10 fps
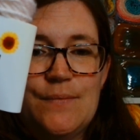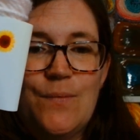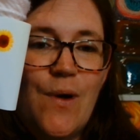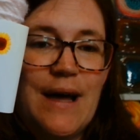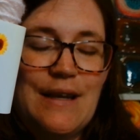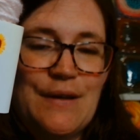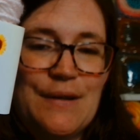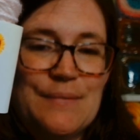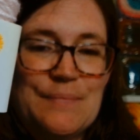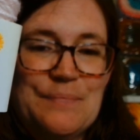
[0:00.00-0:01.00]
Why
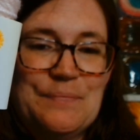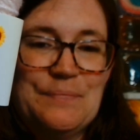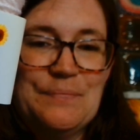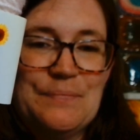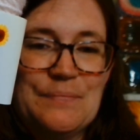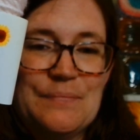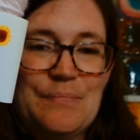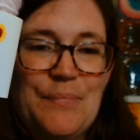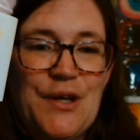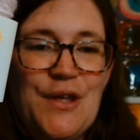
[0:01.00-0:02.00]
not?
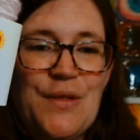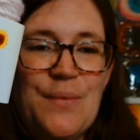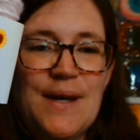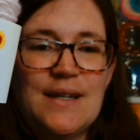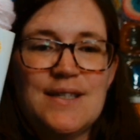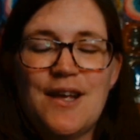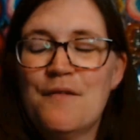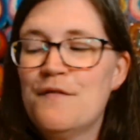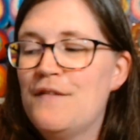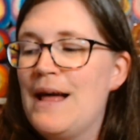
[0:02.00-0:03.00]
Put the word
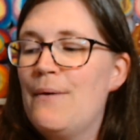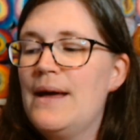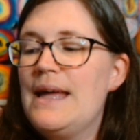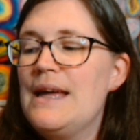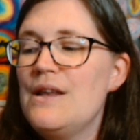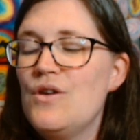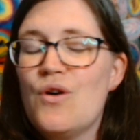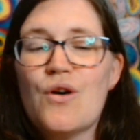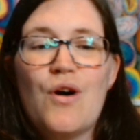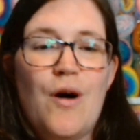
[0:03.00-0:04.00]
sunflower in
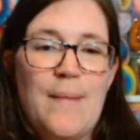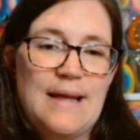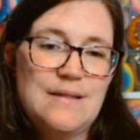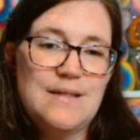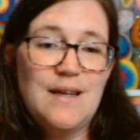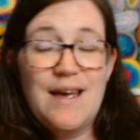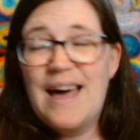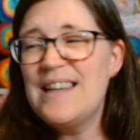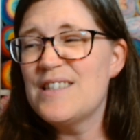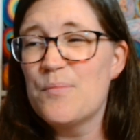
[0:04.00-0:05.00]
your comment,
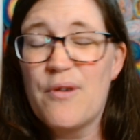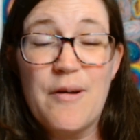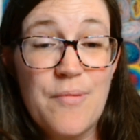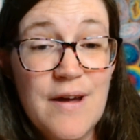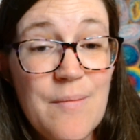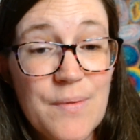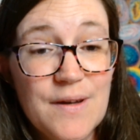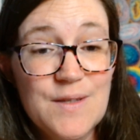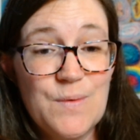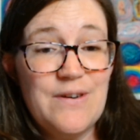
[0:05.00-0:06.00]
and it's appropriate
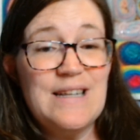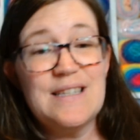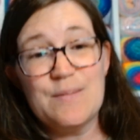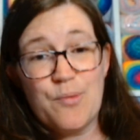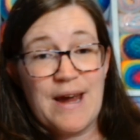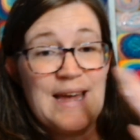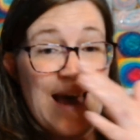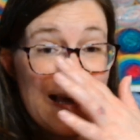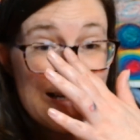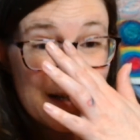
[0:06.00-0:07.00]
because we're in spring
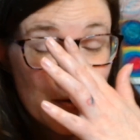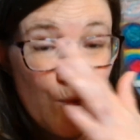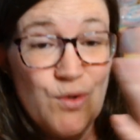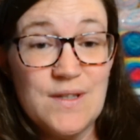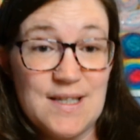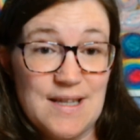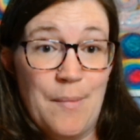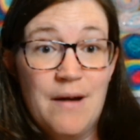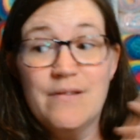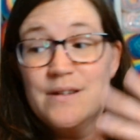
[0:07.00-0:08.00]
heading towards
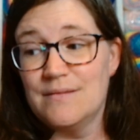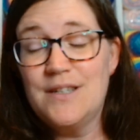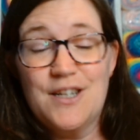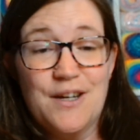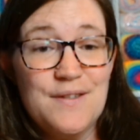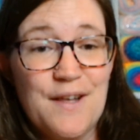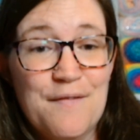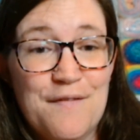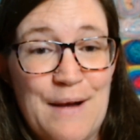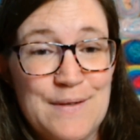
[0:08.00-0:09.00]
summer, and you know,
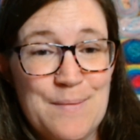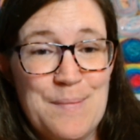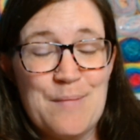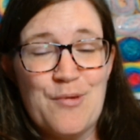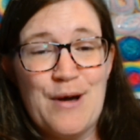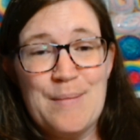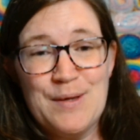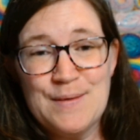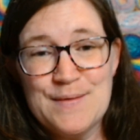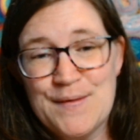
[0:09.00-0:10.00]
sunflowers are big, bright and
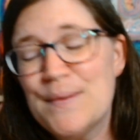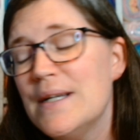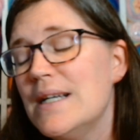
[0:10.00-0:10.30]
beautiful.